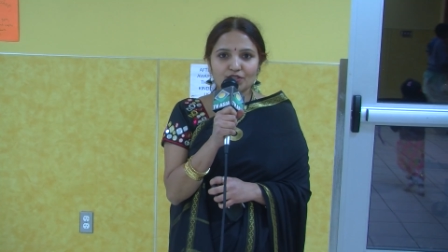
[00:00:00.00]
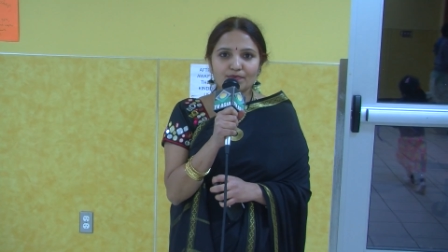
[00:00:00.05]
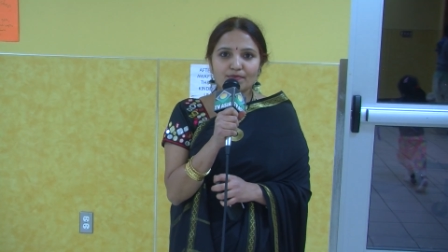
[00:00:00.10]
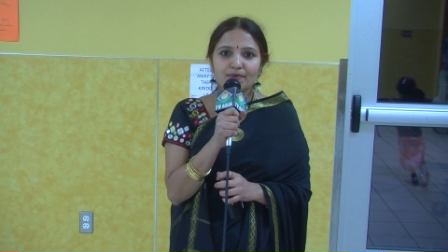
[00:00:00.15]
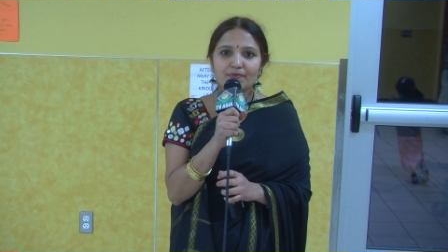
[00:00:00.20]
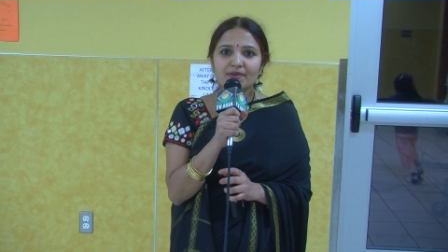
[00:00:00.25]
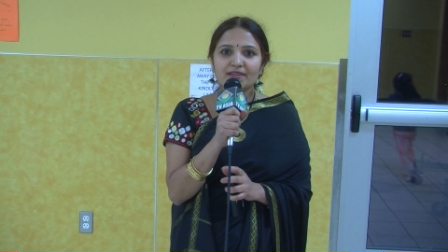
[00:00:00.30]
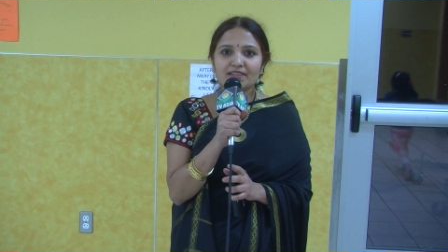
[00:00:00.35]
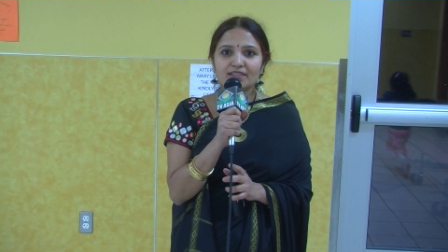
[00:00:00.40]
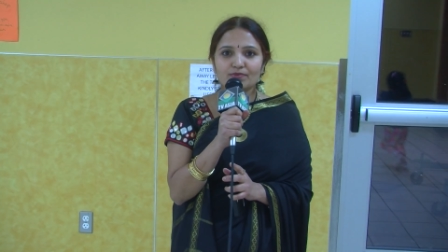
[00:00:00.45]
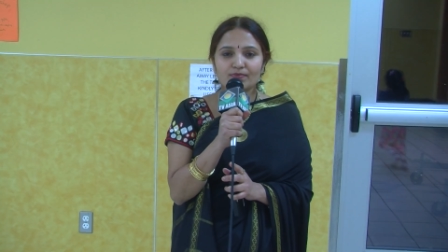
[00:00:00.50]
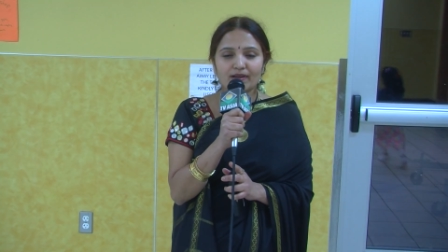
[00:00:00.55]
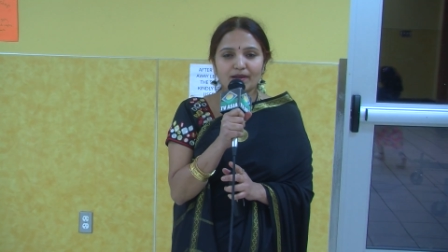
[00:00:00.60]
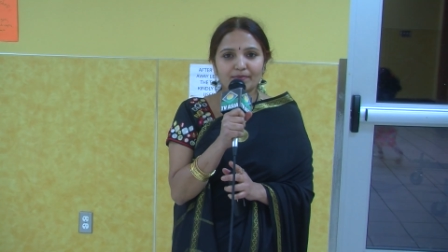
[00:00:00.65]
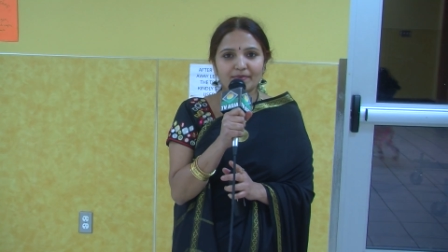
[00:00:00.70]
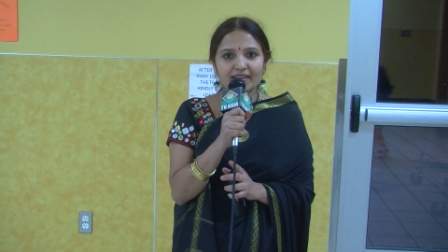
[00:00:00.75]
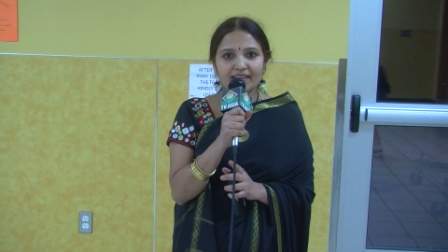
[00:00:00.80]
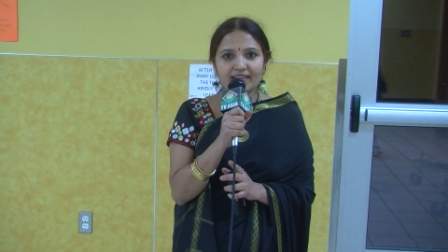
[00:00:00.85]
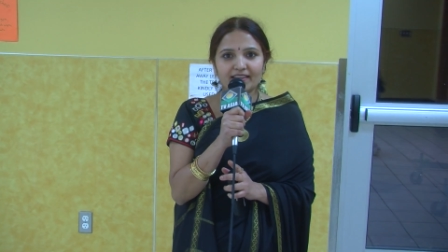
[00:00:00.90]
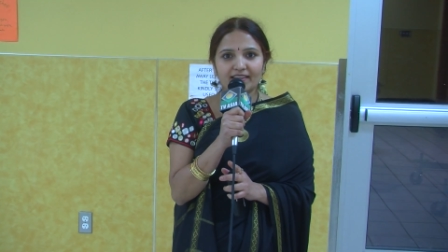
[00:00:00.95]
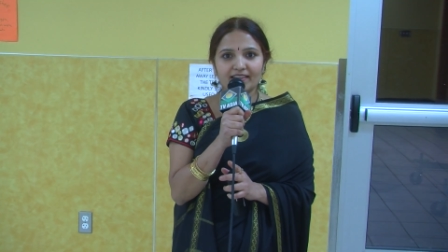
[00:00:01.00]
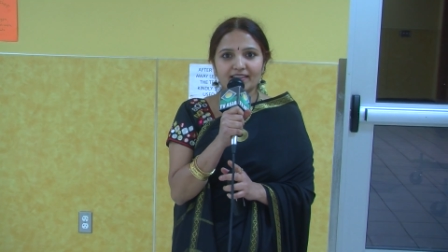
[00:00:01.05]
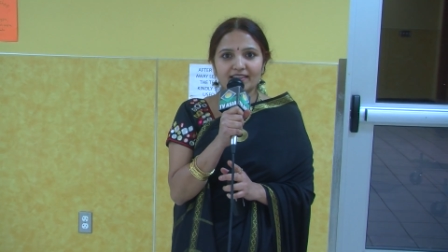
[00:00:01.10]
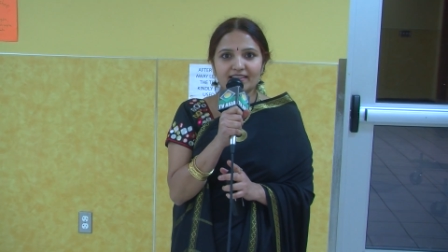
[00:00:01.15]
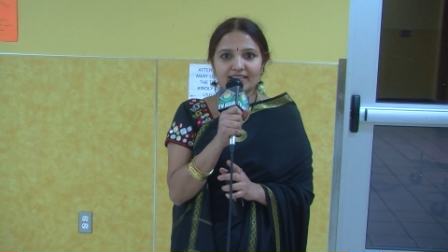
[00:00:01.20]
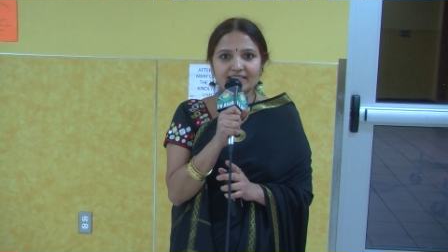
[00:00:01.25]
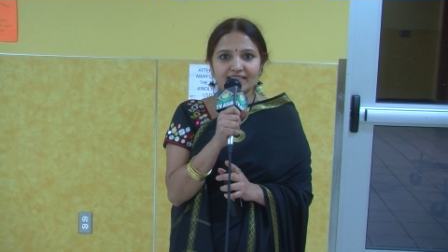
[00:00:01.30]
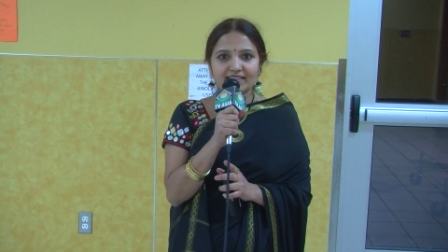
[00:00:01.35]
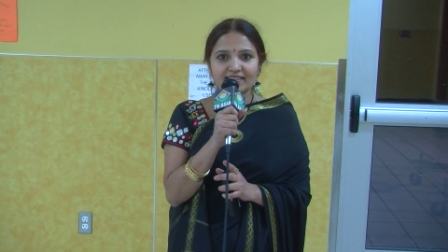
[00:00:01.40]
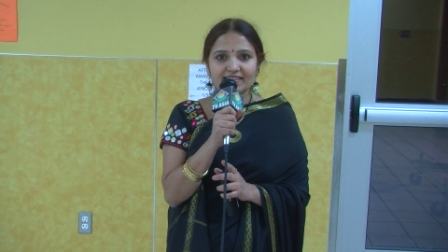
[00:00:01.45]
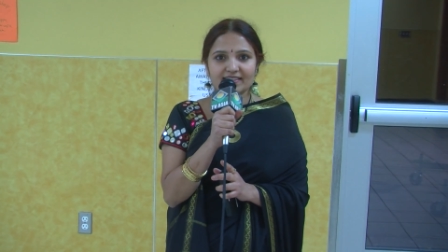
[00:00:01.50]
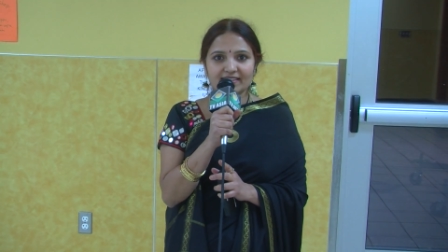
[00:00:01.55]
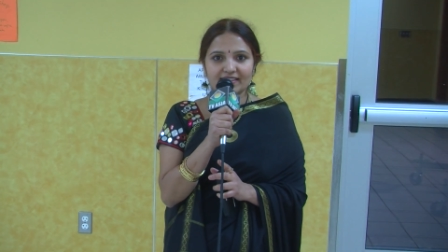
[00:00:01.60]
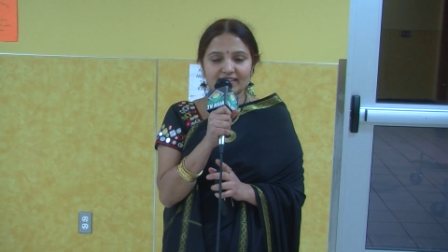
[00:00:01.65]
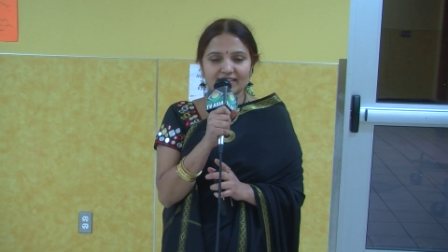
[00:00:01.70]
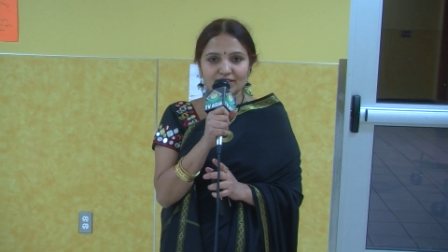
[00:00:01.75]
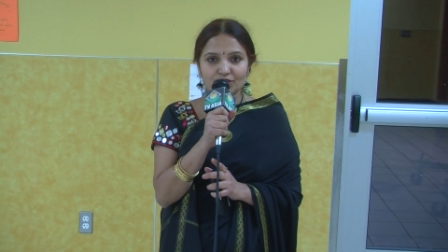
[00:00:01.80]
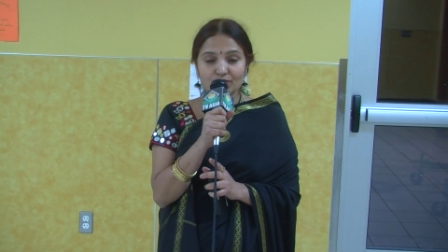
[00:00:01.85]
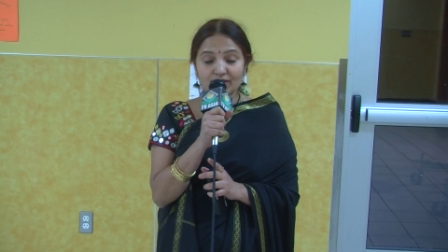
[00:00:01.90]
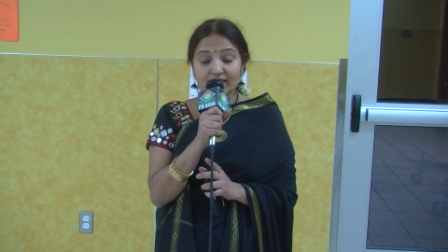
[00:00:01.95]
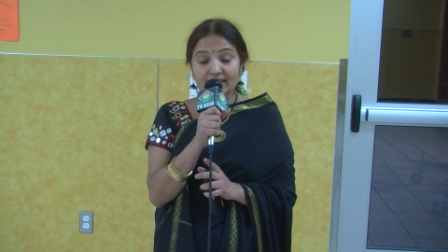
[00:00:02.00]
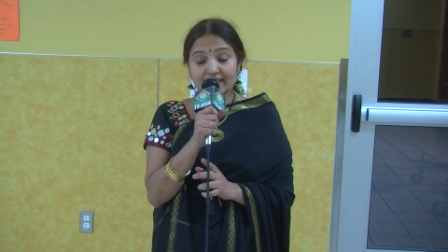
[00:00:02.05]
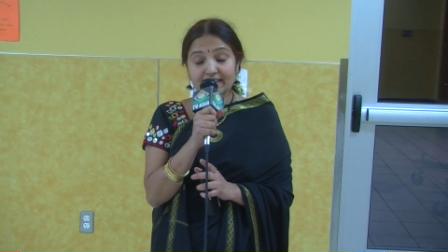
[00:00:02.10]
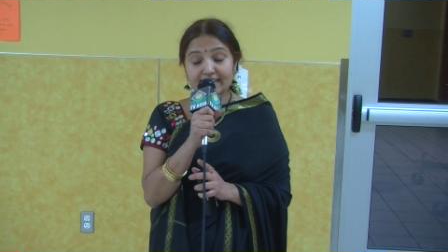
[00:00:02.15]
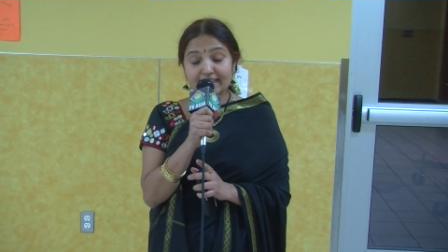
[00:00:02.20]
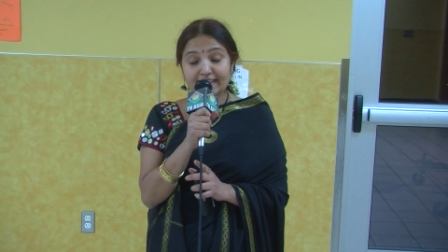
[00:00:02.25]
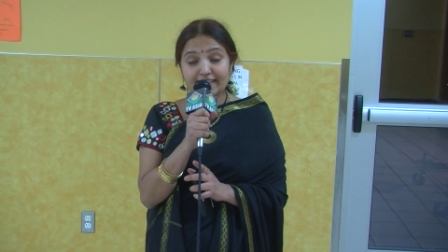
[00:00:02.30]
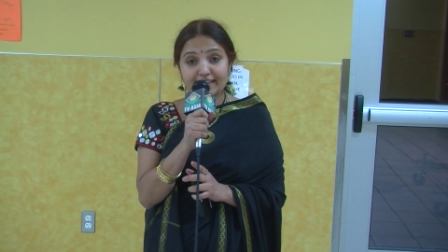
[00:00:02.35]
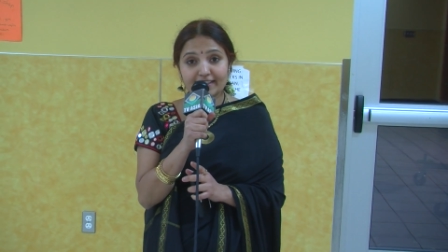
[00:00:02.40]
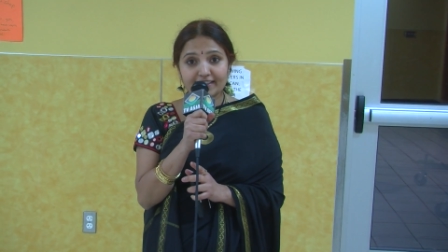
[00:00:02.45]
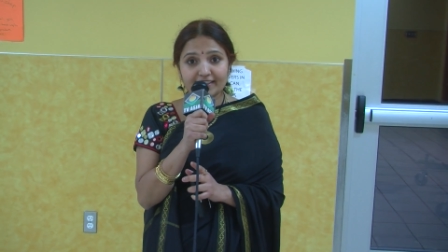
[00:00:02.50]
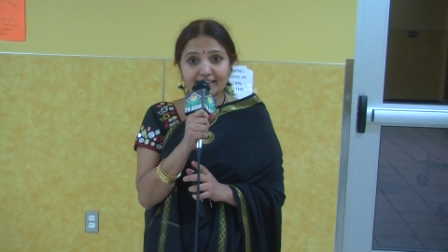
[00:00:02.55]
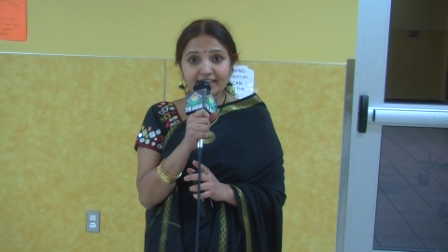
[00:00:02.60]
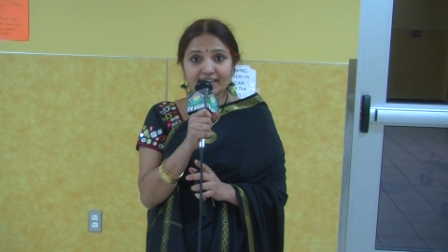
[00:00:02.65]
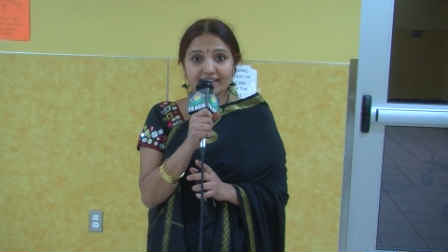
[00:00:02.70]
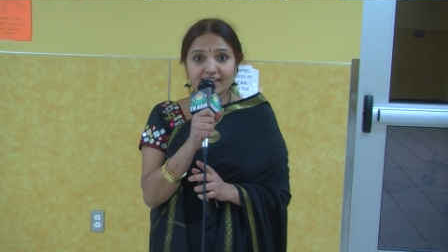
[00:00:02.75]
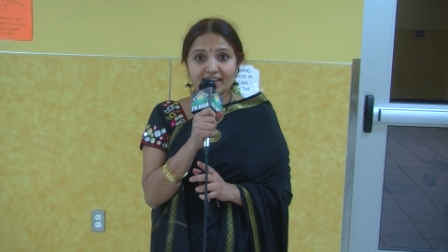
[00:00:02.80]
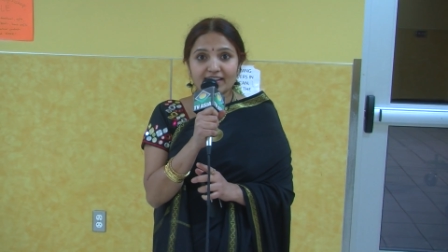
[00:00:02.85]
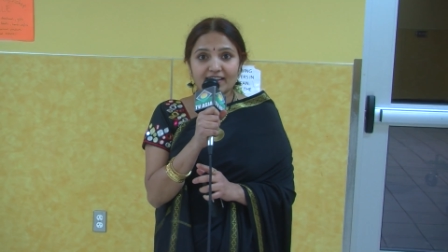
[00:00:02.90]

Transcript: Subramanya Swamy is, uh, G is here